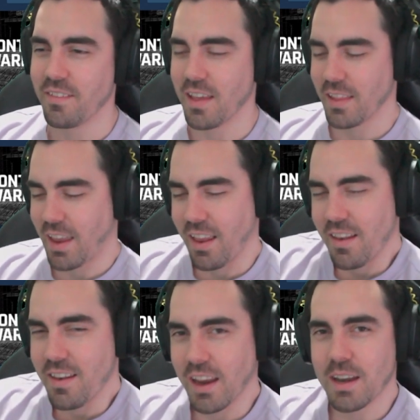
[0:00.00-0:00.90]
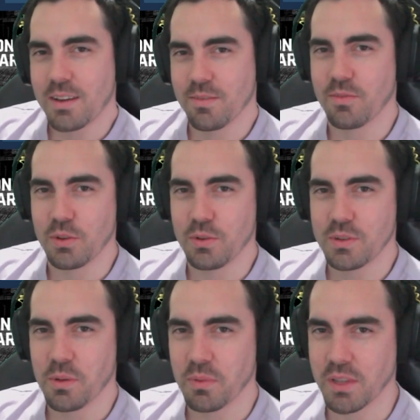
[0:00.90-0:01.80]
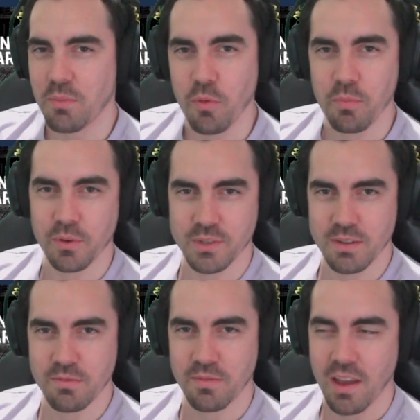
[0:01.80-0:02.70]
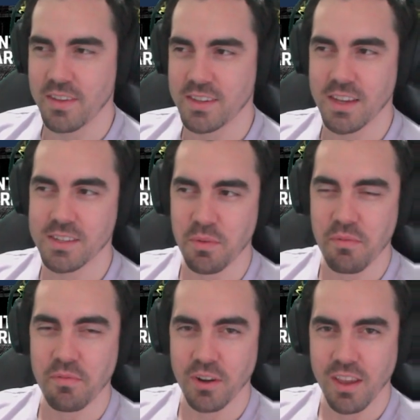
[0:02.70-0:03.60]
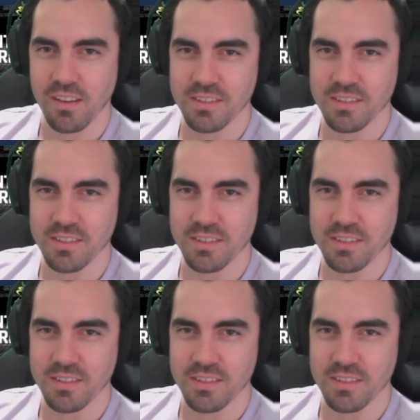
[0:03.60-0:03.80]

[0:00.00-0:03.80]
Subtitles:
they're like negative reviews, but they put positive and they say something funny,